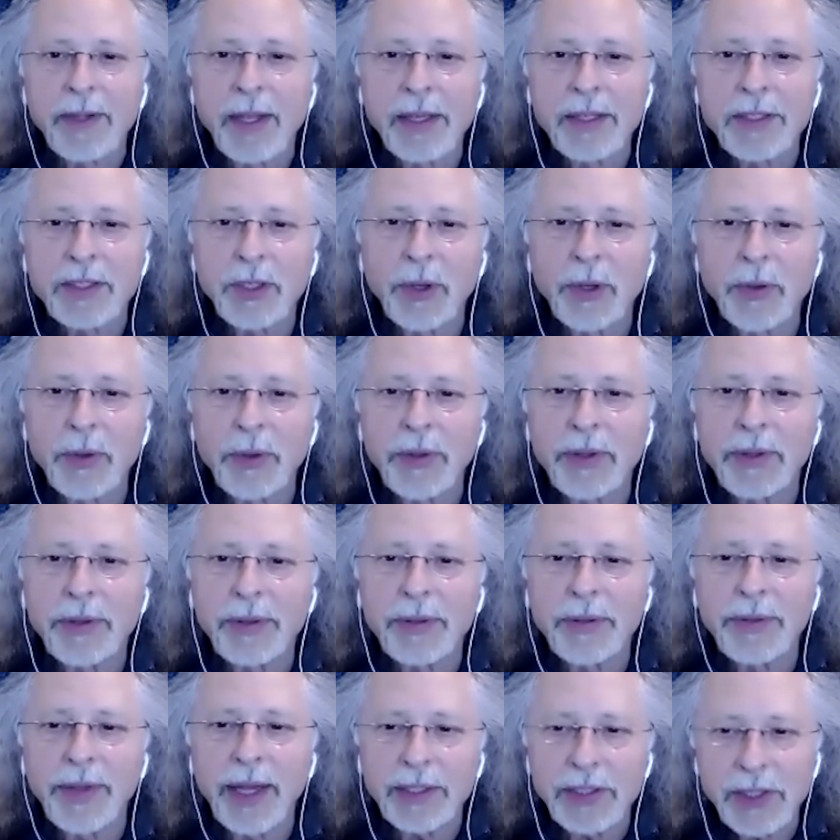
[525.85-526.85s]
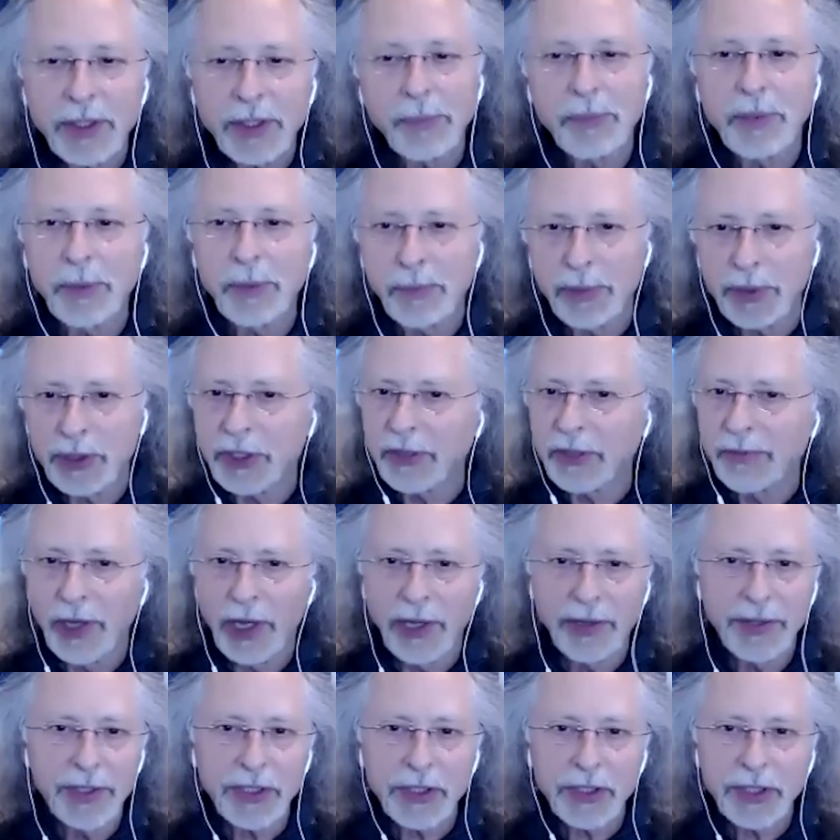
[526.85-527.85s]
So that's the purpose of
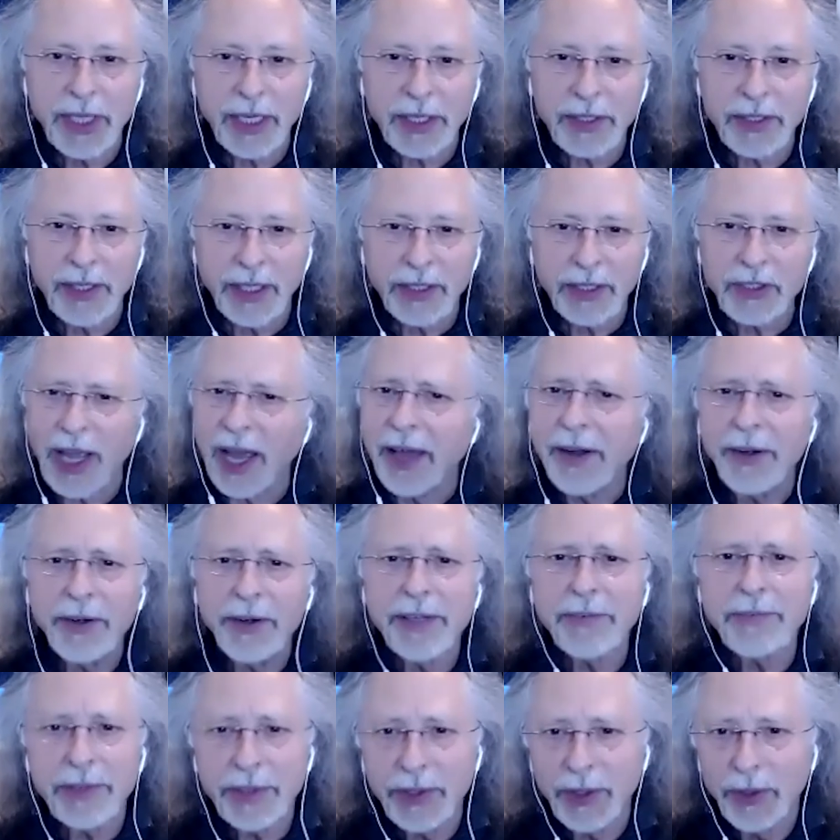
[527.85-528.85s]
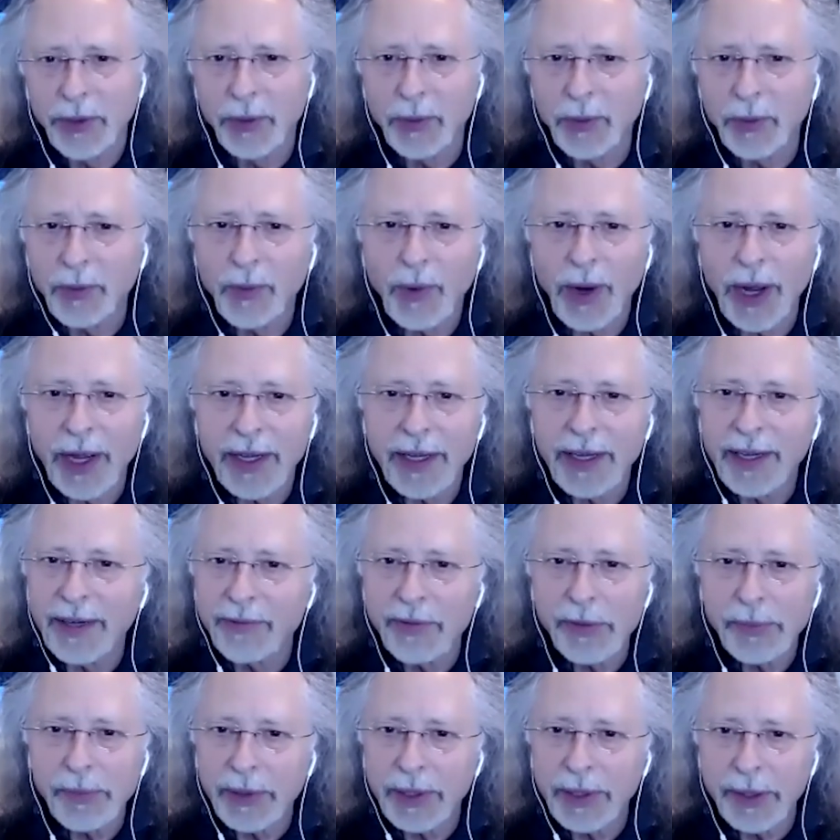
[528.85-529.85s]
all these techniques. I don't even know why
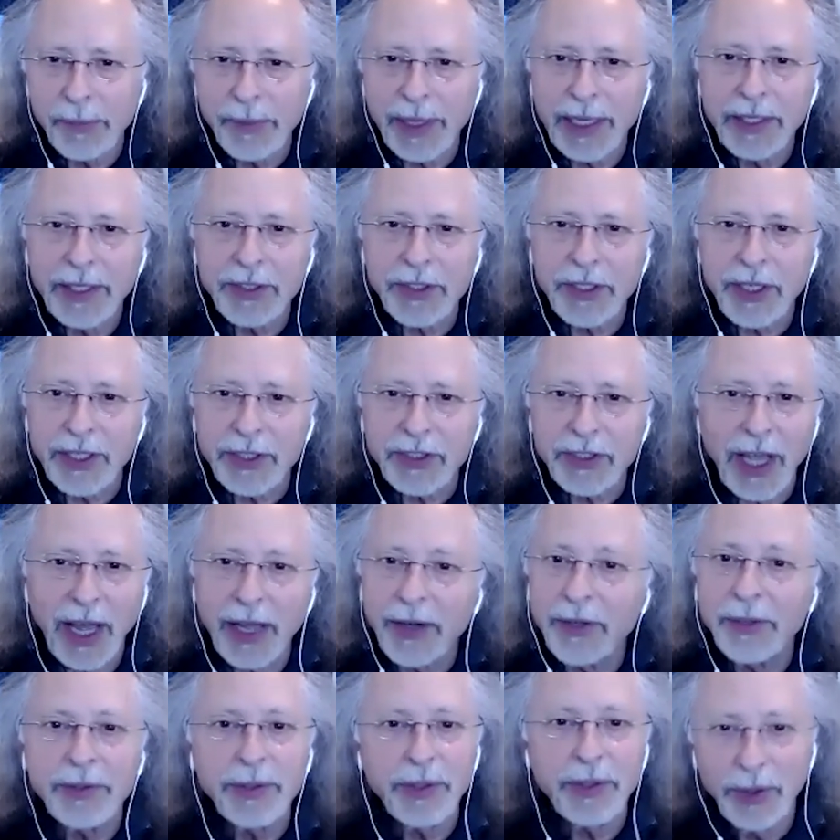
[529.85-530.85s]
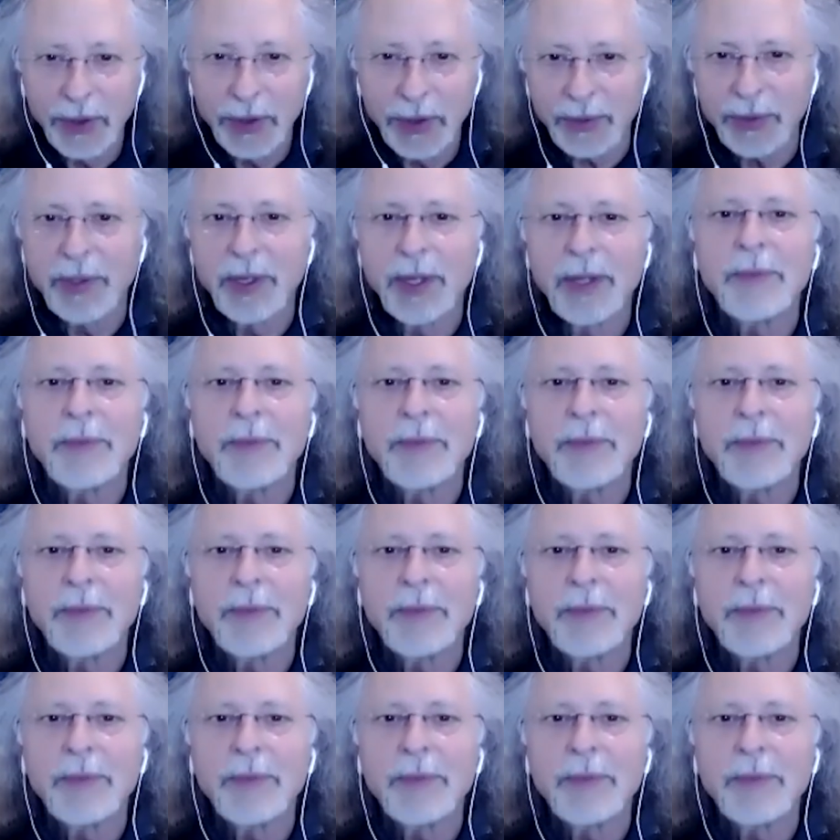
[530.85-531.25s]
everybody meditates. I don't know